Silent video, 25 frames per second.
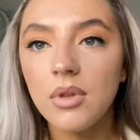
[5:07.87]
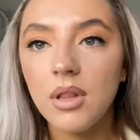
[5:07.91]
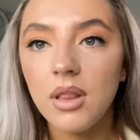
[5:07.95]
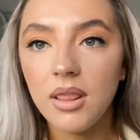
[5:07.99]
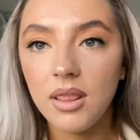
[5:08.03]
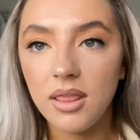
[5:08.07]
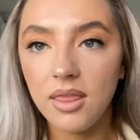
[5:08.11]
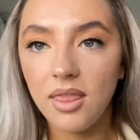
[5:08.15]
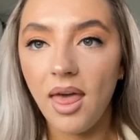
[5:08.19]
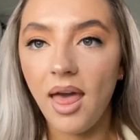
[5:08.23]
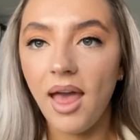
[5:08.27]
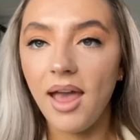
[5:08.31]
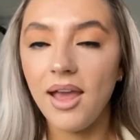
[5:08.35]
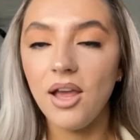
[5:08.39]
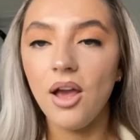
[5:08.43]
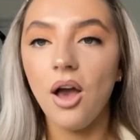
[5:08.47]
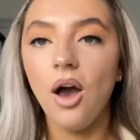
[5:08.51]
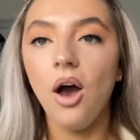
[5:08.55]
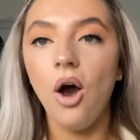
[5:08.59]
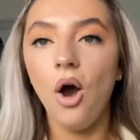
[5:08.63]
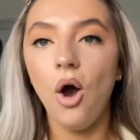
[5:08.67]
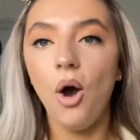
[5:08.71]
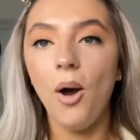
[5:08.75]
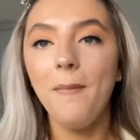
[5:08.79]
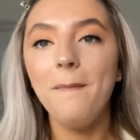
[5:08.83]
They
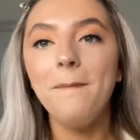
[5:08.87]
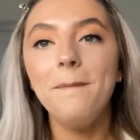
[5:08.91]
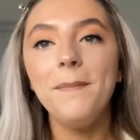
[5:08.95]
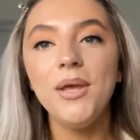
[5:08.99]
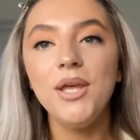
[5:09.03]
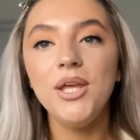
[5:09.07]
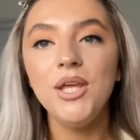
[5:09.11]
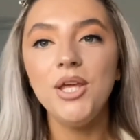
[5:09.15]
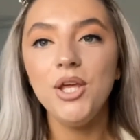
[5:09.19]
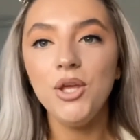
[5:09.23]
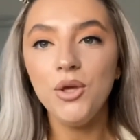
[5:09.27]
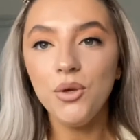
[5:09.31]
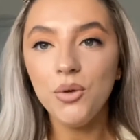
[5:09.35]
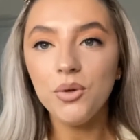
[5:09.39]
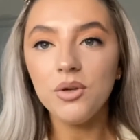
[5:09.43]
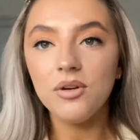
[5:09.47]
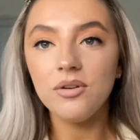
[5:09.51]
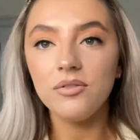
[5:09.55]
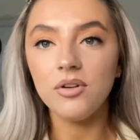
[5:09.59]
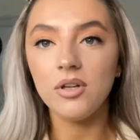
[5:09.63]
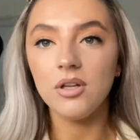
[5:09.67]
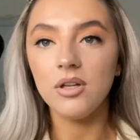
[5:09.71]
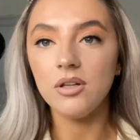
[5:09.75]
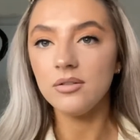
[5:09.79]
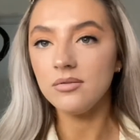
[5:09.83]
are
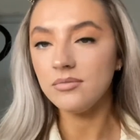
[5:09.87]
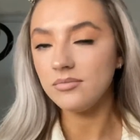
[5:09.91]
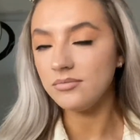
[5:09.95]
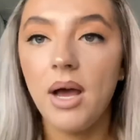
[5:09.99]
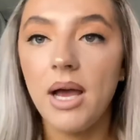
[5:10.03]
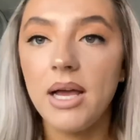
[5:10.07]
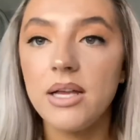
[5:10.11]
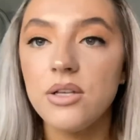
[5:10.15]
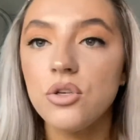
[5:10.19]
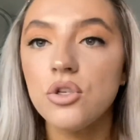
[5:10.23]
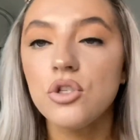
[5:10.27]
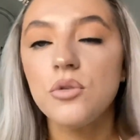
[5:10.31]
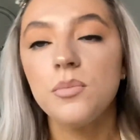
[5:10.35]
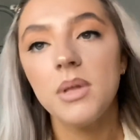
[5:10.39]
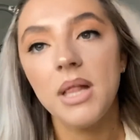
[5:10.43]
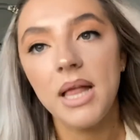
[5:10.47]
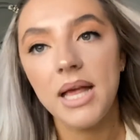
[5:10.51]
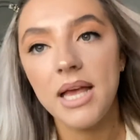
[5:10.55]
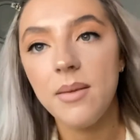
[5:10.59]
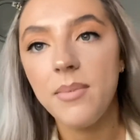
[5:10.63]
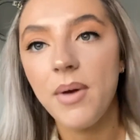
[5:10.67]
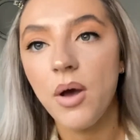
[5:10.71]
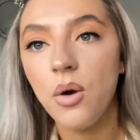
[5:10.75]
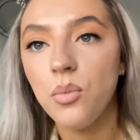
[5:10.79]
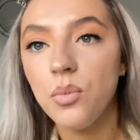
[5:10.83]
beautiful. I just play
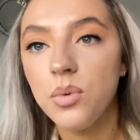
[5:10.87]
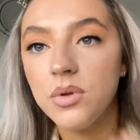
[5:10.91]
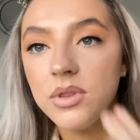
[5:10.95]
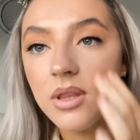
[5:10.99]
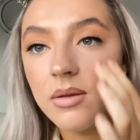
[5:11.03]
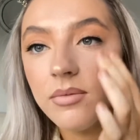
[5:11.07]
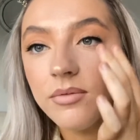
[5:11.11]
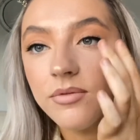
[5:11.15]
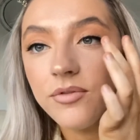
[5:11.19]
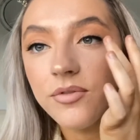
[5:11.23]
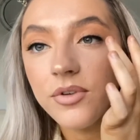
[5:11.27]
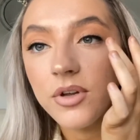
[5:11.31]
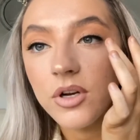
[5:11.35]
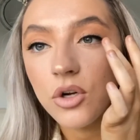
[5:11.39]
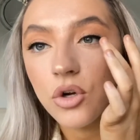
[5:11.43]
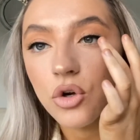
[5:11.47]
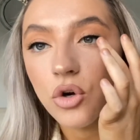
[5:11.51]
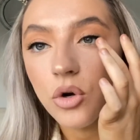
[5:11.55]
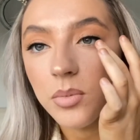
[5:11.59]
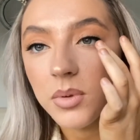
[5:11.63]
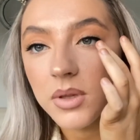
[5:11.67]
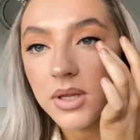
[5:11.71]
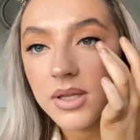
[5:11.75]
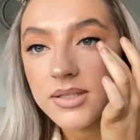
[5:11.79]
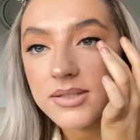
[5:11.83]
about with them for a
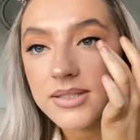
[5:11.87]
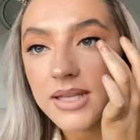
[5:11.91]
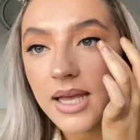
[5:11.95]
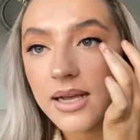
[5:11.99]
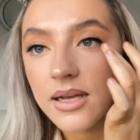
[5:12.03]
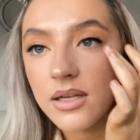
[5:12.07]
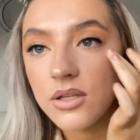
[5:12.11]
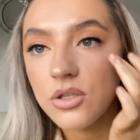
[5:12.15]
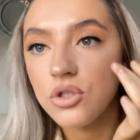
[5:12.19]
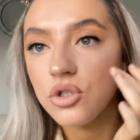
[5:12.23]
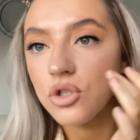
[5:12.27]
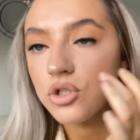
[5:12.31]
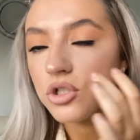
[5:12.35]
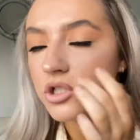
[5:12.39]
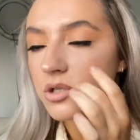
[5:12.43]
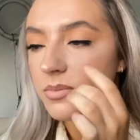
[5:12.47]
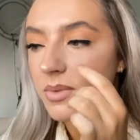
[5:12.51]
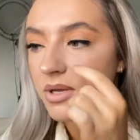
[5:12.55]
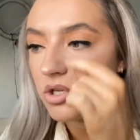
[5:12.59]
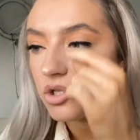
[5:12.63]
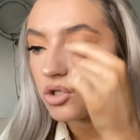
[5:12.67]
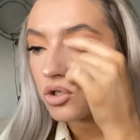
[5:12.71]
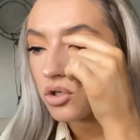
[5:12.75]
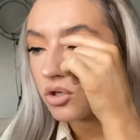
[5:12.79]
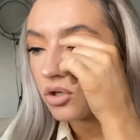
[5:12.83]
couple of seconds just to
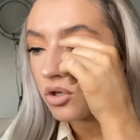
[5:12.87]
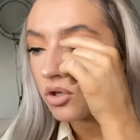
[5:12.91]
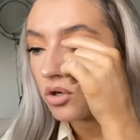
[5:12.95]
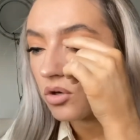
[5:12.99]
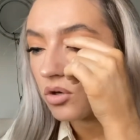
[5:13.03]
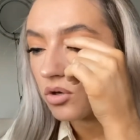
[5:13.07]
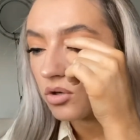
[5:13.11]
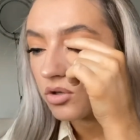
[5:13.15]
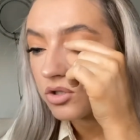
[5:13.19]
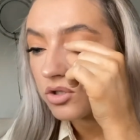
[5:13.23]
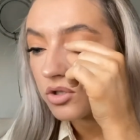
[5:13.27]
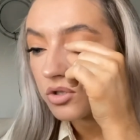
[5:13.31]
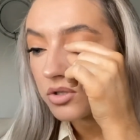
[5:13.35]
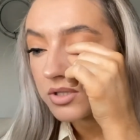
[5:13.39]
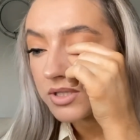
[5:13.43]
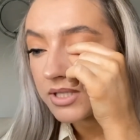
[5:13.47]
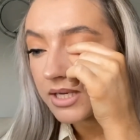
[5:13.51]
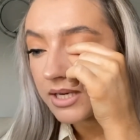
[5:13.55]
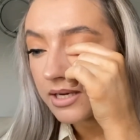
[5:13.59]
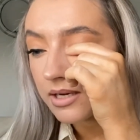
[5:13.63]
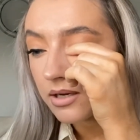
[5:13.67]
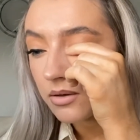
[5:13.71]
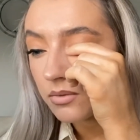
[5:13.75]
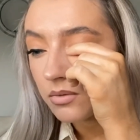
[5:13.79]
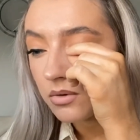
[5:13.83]
make sure they're all stuck
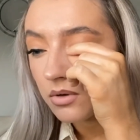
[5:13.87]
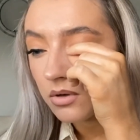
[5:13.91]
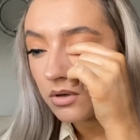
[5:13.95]
down.